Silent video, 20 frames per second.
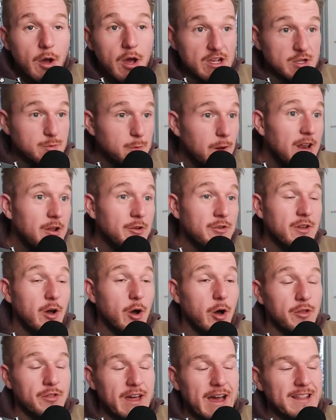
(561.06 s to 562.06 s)
as well
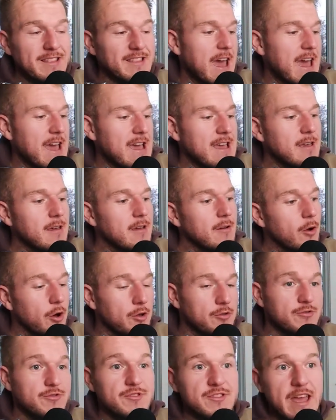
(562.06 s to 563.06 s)
on that day,
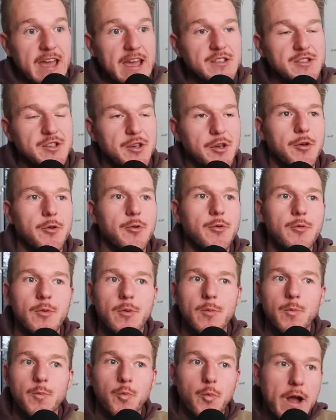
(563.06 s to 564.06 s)
on day two,
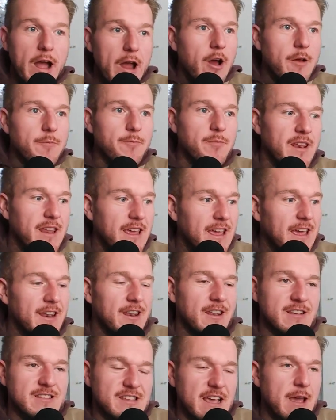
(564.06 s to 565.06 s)
where I'd been eating
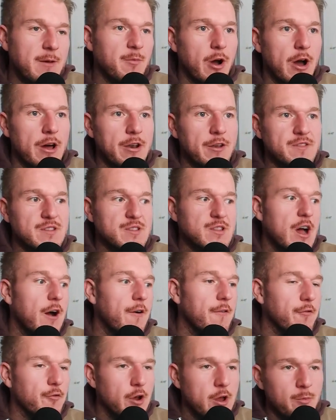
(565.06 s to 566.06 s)
the same kind of
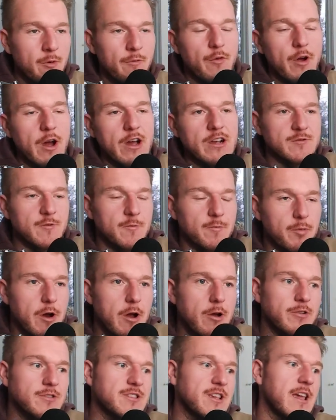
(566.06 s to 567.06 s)
stuff, cream of rice with
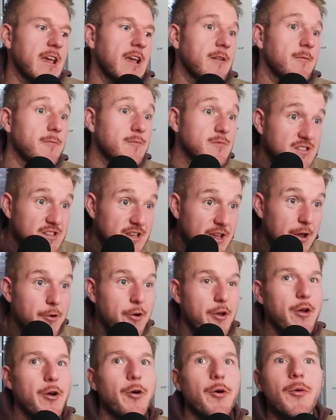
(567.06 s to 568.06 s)
protein,
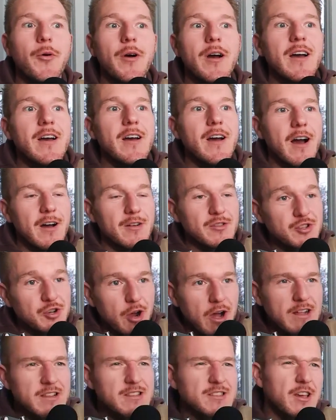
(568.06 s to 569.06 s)
cereal,
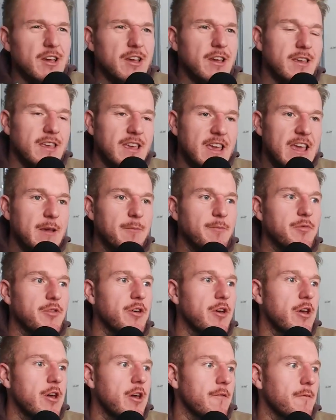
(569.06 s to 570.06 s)
tried to keep
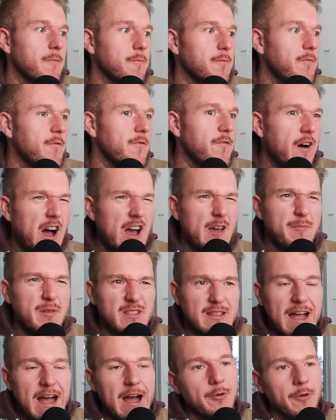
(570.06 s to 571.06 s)
the fiber
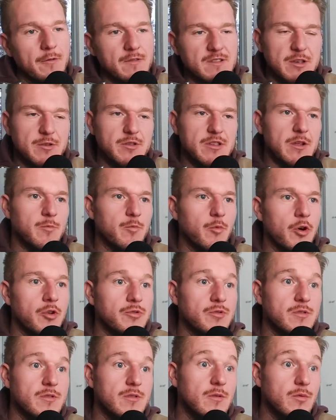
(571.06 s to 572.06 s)
down. Obviously, didn't
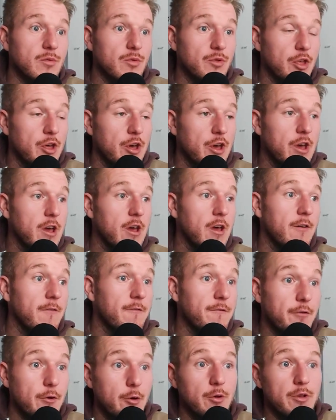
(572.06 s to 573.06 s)
want the
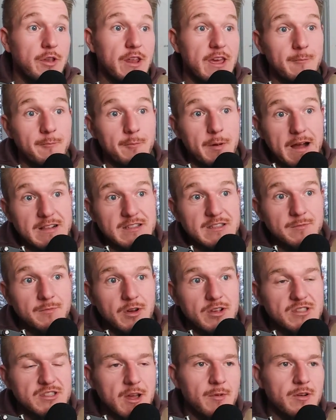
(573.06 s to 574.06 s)
food impacting
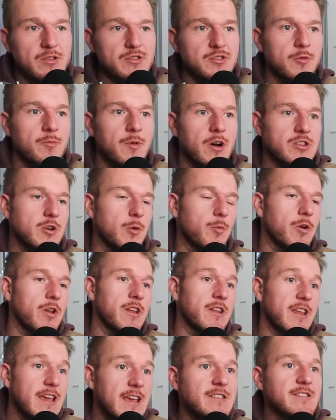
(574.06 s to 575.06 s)
my stomach too much. I
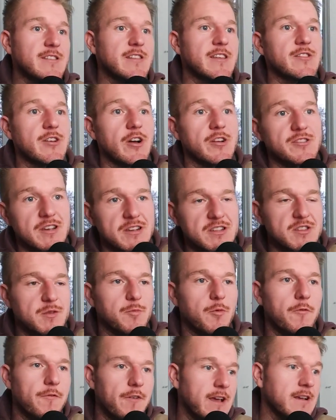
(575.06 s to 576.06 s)
wanted easily
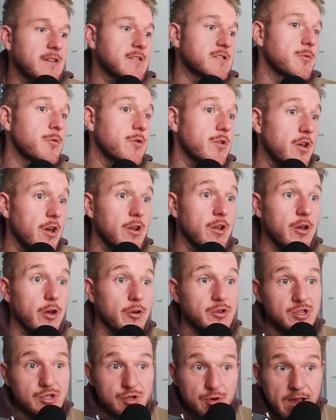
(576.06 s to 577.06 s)
digestible things that were going to go
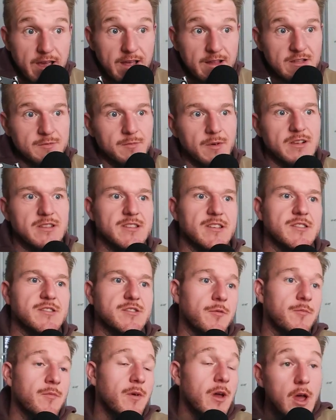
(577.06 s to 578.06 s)
straight into my
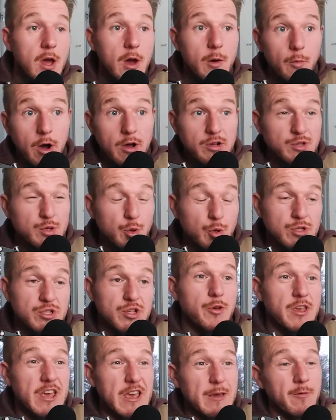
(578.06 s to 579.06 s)
system, whilst
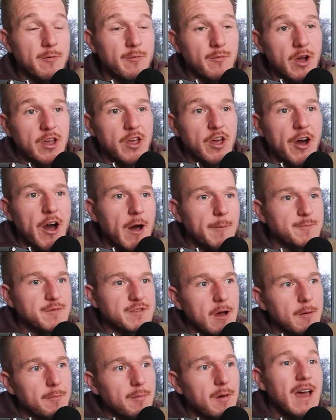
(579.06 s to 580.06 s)
also keeping my carbs
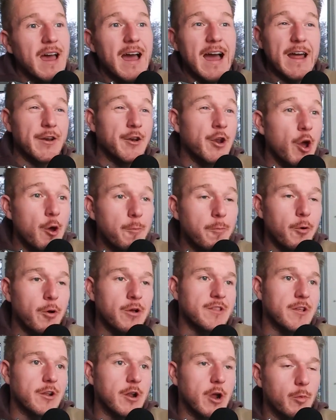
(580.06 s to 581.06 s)
up. At no
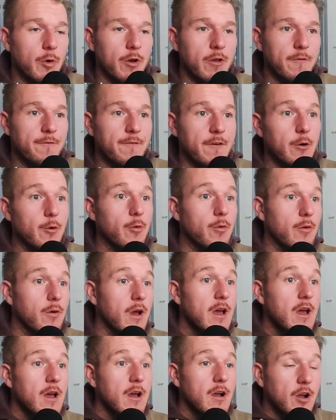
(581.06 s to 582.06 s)
point did I want to feel
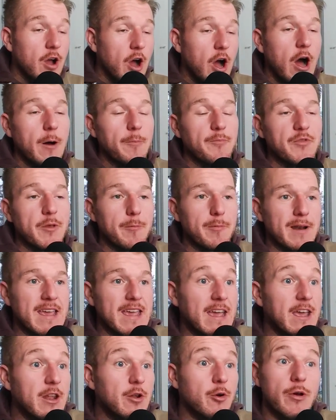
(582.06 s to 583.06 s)
carb
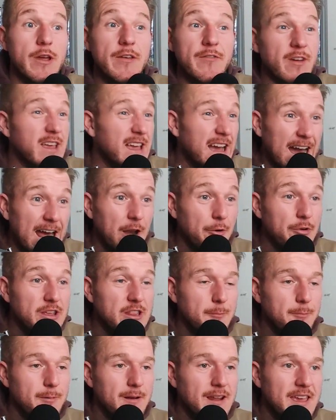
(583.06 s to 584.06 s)
depleted or even calorie
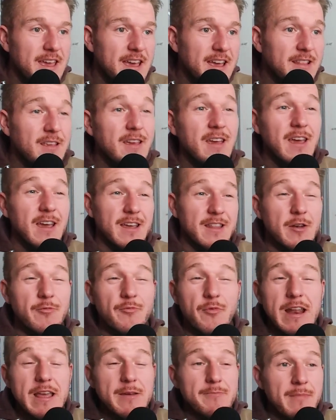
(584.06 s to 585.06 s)
depleted. It didn't
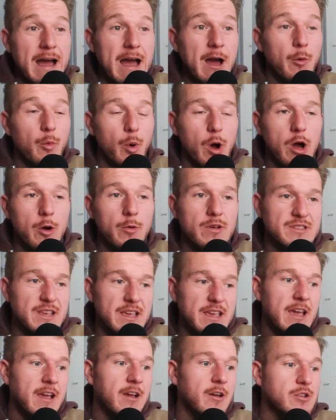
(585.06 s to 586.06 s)
really matter what I was
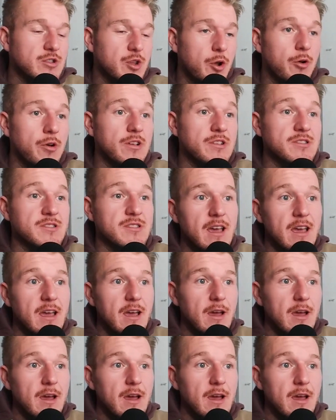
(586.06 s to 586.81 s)
eating as long as